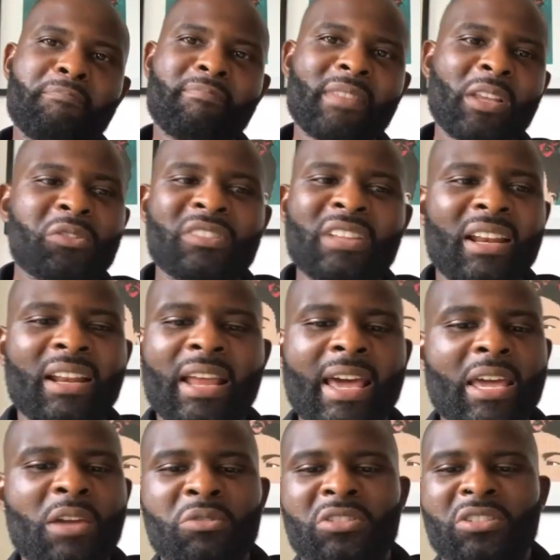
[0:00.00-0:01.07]
There was none of
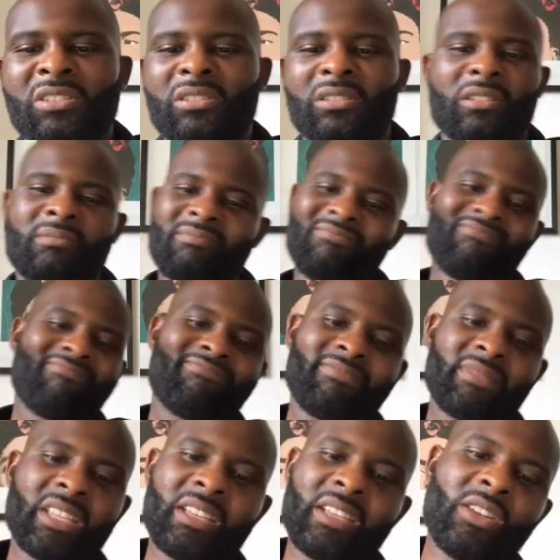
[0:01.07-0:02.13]
that. It was
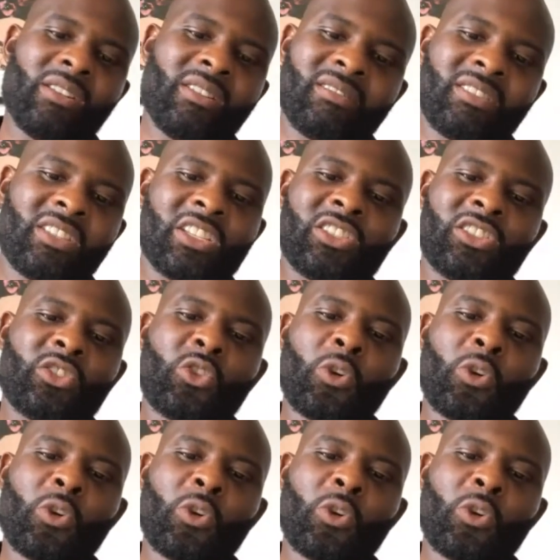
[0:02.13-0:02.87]
just